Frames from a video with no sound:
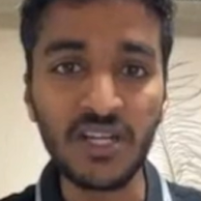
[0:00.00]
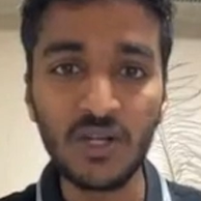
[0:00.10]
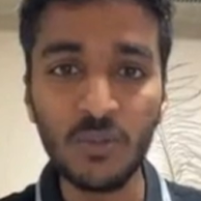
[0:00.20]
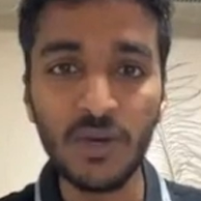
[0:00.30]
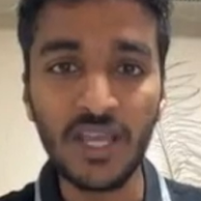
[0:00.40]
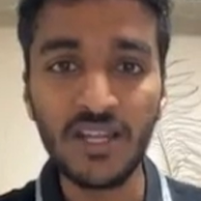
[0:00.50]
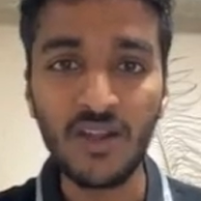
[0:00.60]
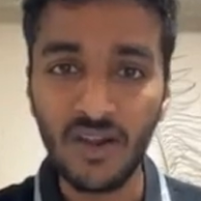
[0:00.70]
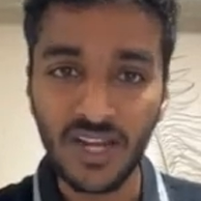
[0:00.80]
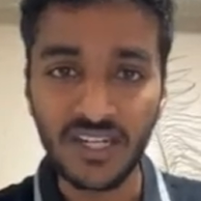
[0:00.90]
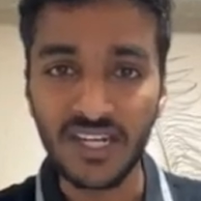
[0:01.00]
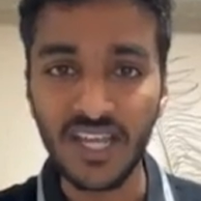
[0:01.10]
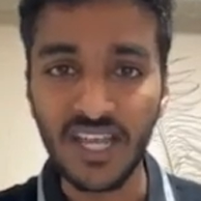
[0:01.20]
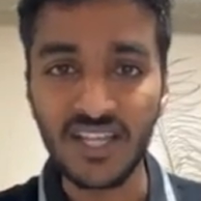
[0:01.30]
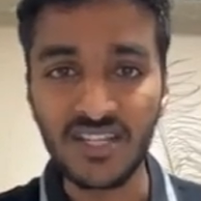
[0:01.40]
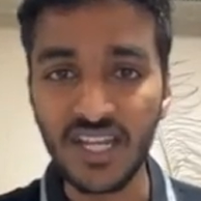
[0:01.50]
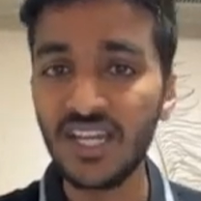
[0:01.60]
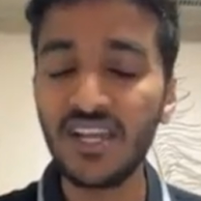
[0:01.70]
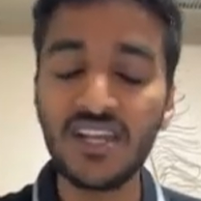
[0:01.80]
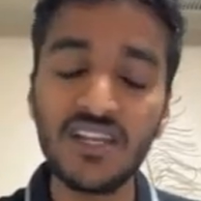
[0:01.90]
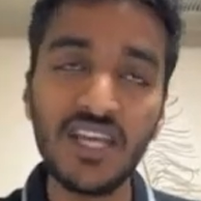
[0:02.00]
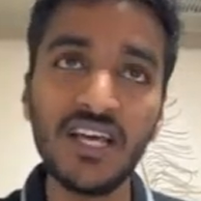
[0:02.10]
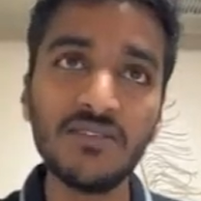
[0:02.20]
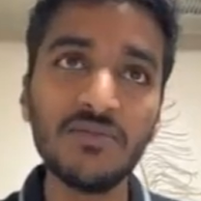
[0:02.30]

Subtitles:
better to buy not at the Decathlon in India.